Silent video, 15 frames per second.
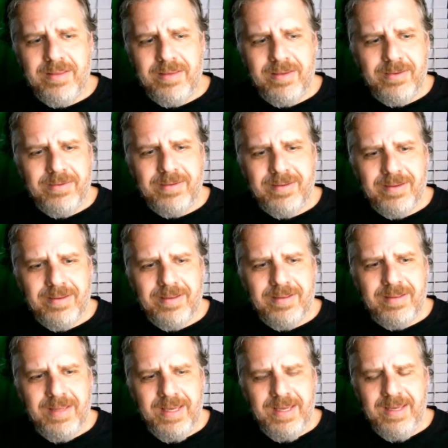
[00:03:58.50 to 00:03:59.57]
the
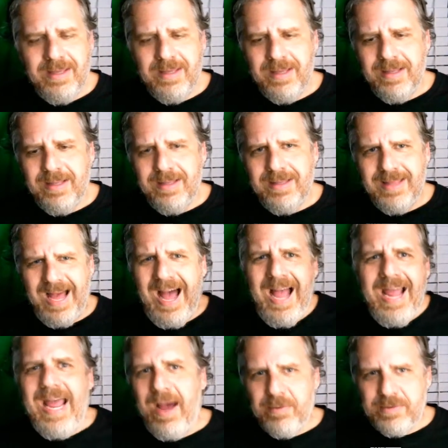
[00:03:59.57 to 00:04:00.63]
the the
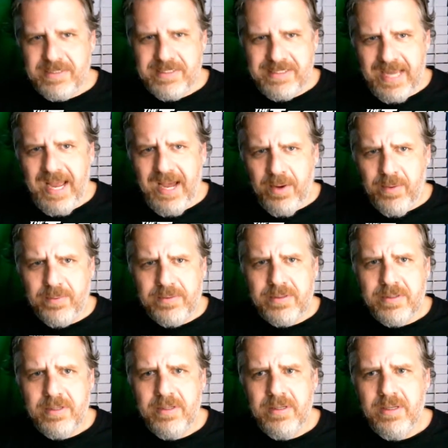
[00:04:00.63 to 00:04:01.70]
hi hat
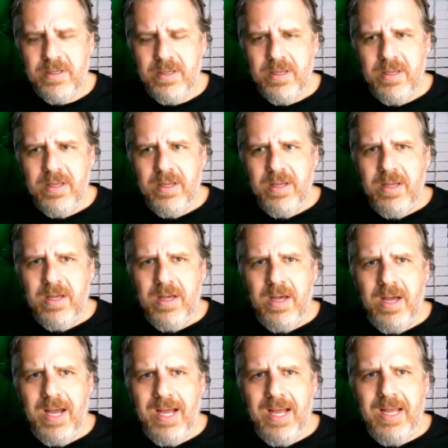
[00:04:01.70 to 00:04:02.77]
sound
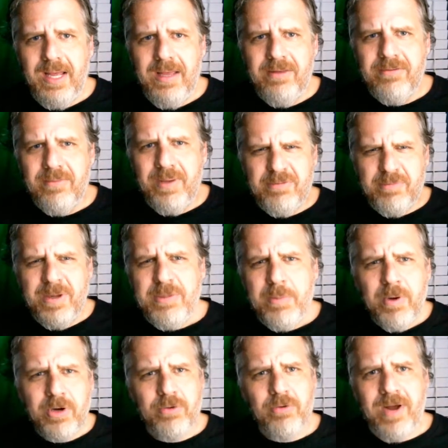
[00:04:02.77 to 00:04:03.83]
is much
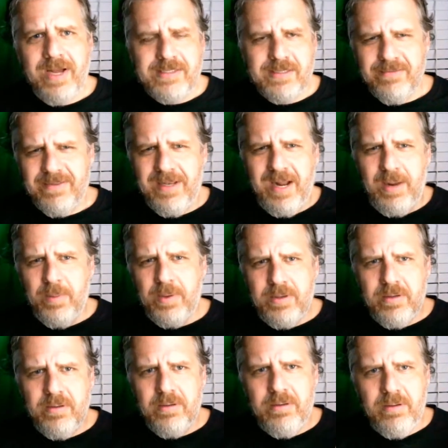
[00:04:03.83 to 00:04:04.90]
more aggressive than I
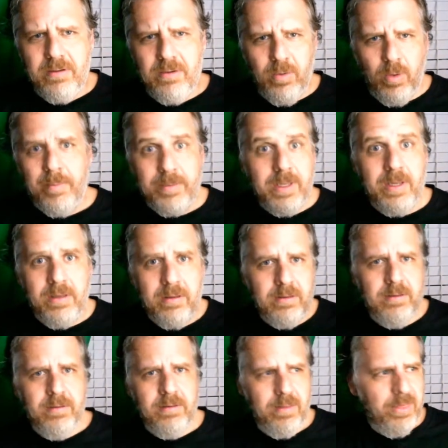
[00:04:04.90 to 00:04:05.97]
would normally
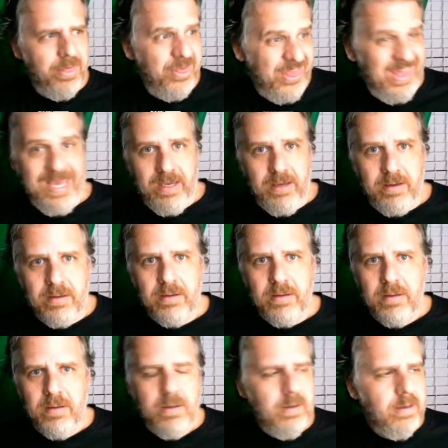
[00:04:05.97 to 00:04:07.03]
think
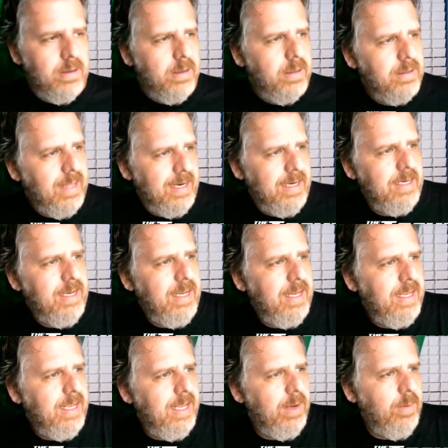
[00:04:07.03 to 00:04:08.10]
that it
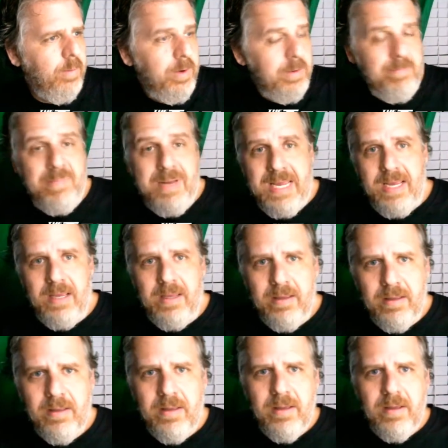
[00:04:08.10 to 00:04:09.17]
it would be.
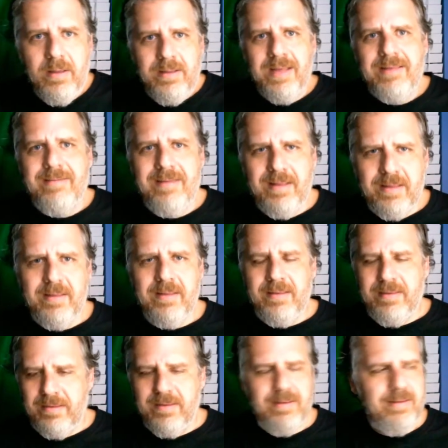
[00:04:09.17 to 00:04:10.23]
That's the
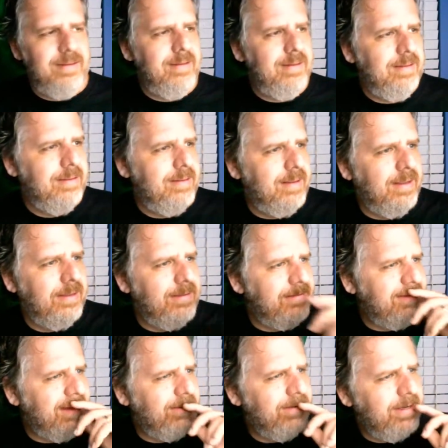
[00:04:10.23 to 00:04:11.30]
the the
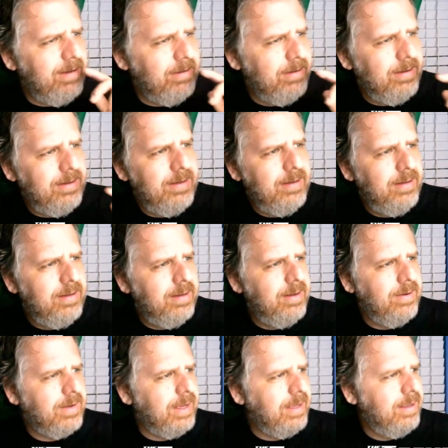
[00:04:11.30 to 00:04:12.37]
sound in here.
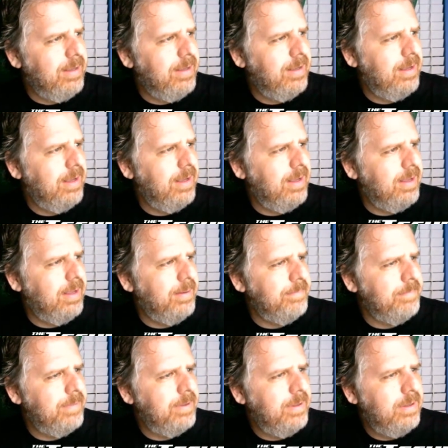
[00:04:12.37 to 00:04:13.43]
Okay. Um